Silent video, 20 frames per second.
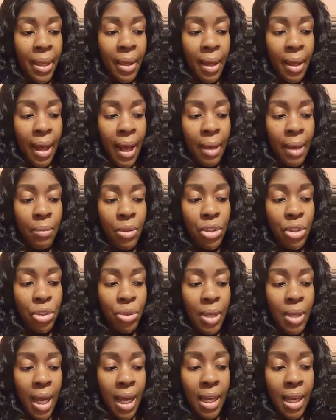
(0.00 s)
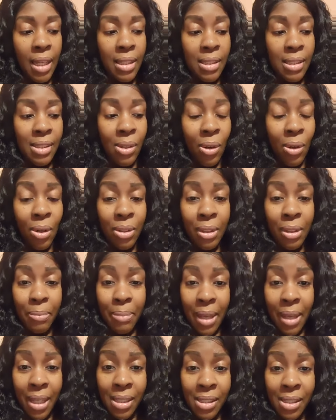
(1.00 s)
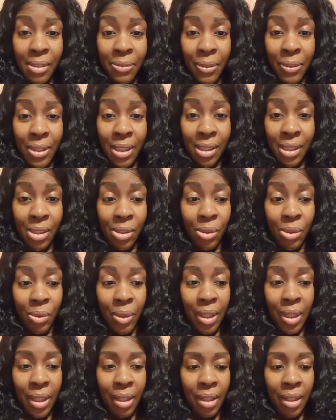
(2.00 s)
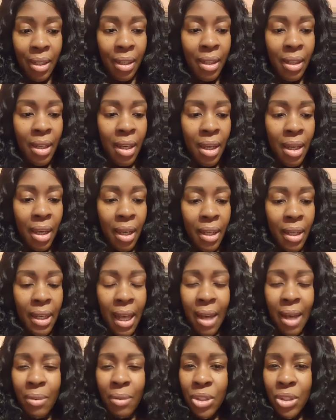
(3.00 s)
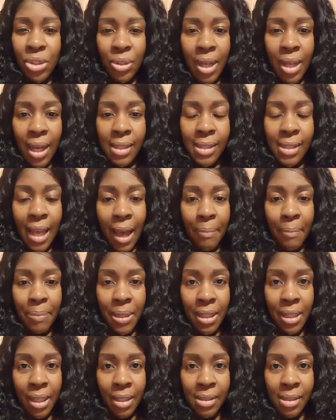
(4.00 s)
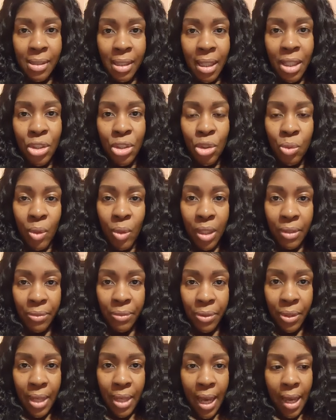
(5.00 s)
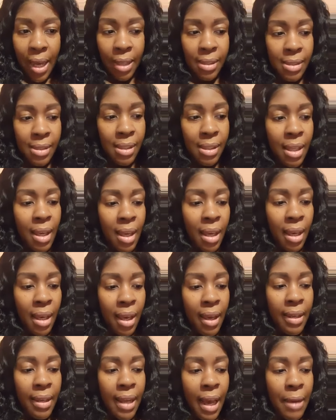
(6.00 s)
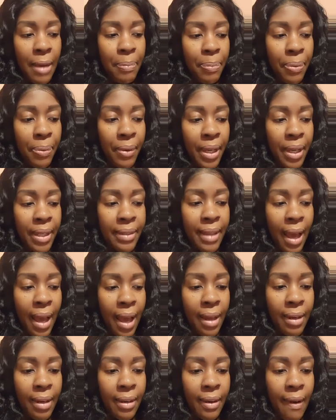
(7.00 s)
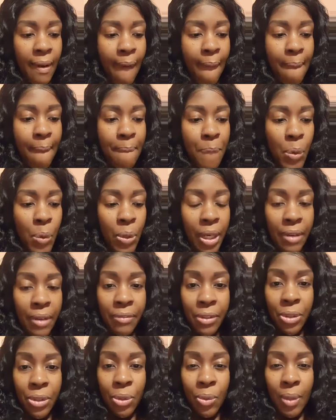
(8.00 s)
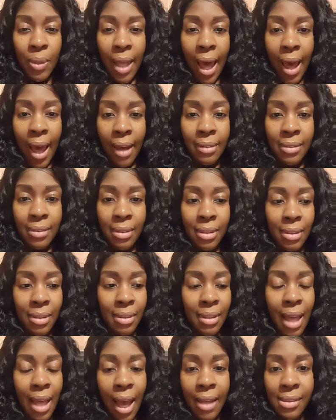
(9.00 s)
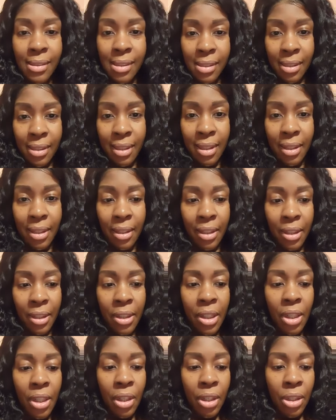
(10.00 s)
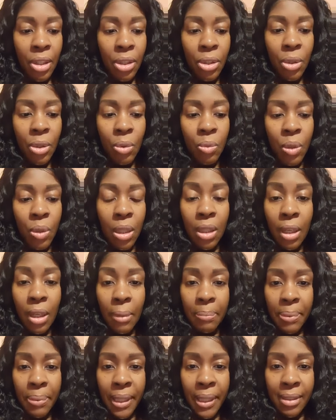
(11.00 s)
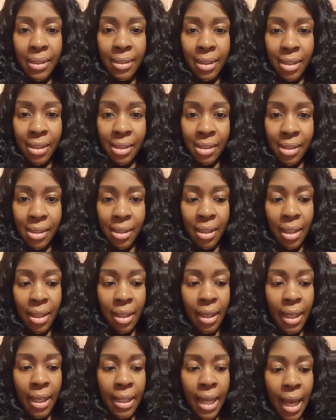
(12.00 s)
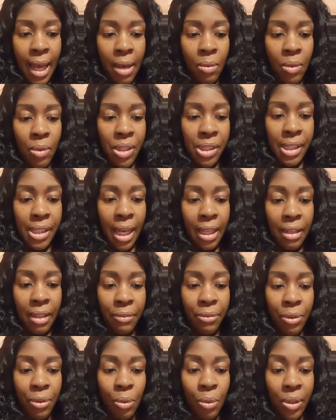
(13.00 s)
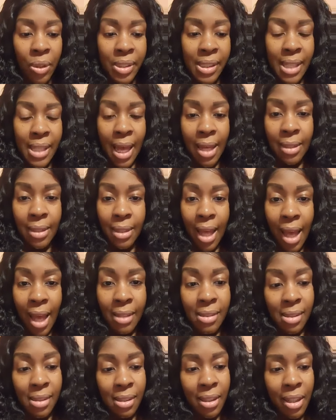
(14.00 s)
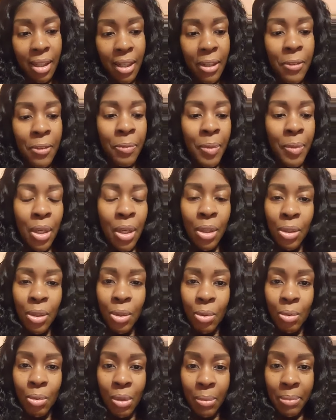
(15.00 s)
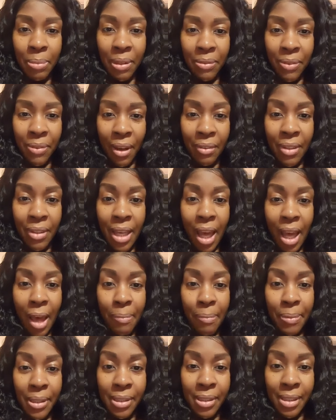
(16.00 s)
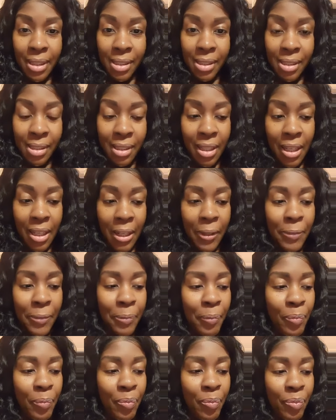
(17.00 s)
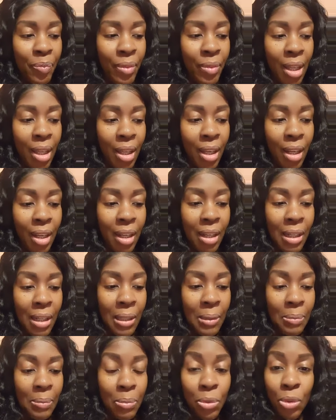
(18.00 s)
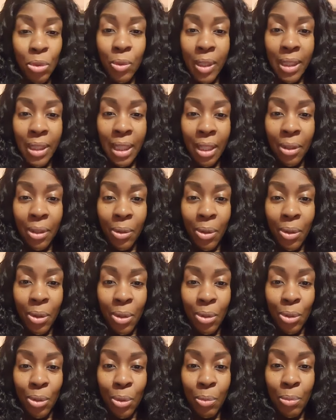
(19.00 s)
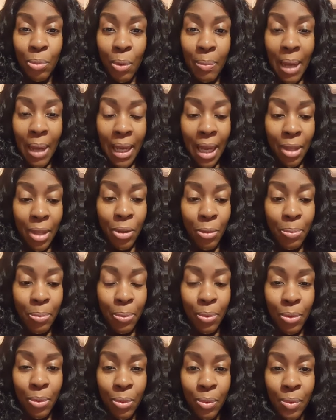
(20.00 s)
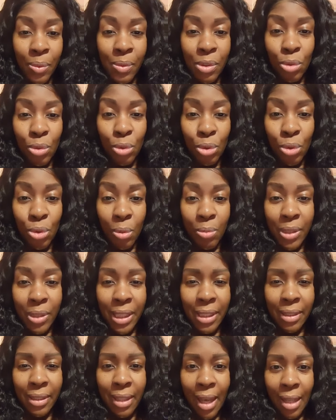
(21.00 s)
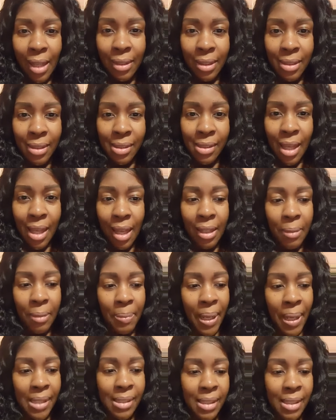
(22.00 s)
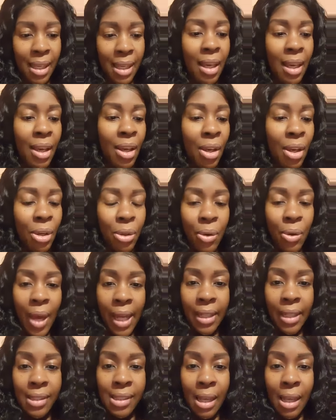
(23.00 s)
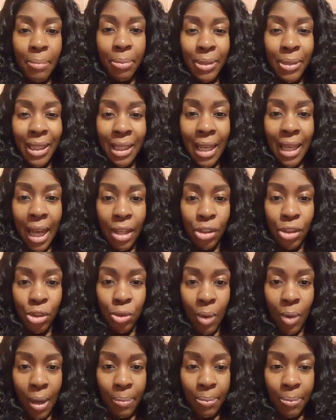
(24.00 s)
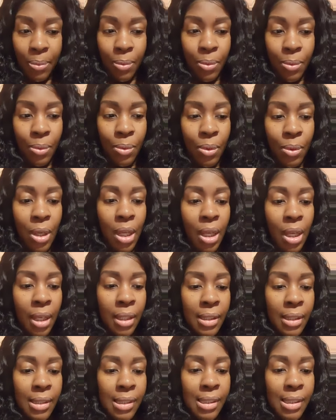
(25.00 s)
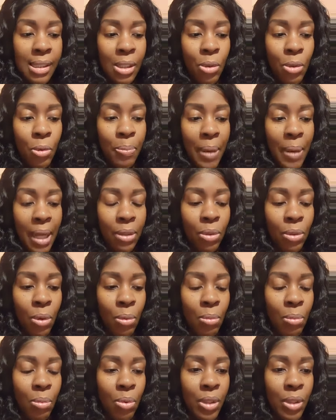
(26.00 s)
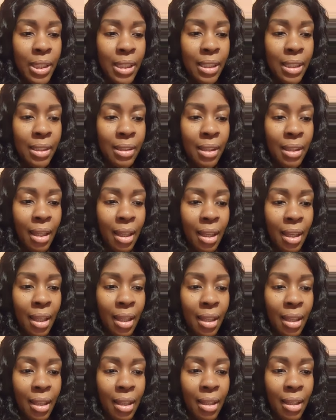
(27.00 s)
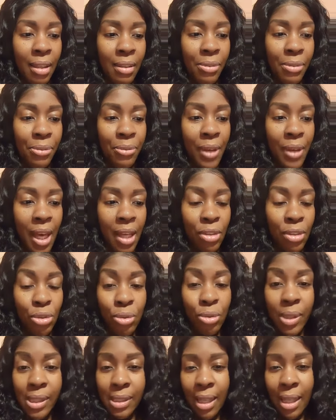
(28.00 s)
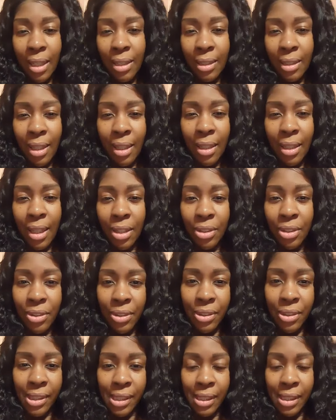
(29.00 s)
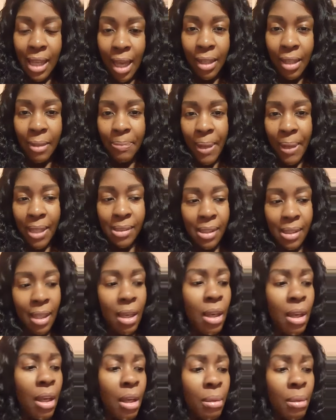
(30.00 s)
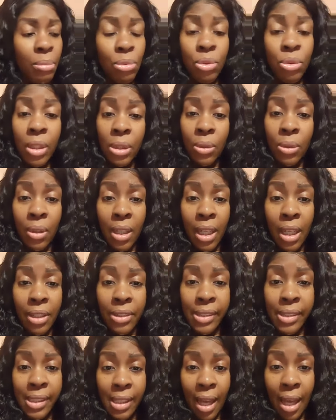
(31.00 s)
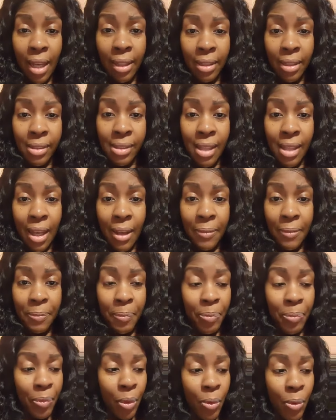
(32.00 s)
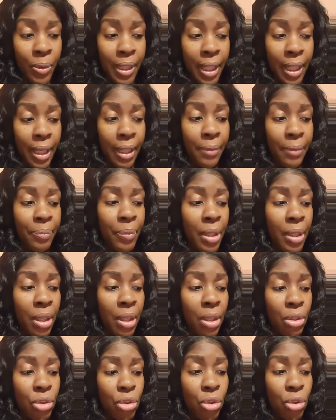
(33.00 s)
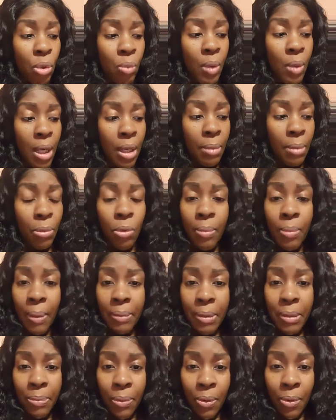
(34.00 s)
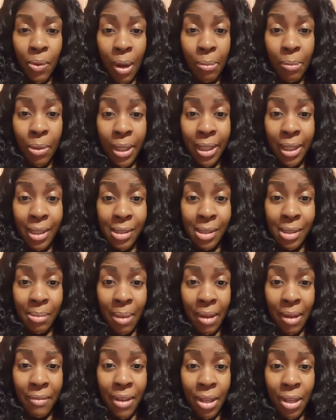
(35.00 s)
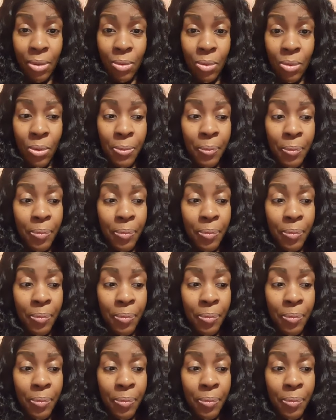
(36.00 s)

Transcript: I wish you guys all the best for this new year. And I wish you guys happiness, each one of you guys. And I pray that whatever you lacked last year, you will complete this year. And I wish that if you were sad last year, you will be very happy this year. M'souwete ke tout bon bagay yo pou nou, sou son moun ki te atriste ane pase, ke ane sa pote la joie pou ou. Si ou pa ton moun ki te fè suksè, ki te reyisi anè pase, nou souwete ou reyisi anè sa, ok? So, ou menm ki poko abonè ansanm avè nou,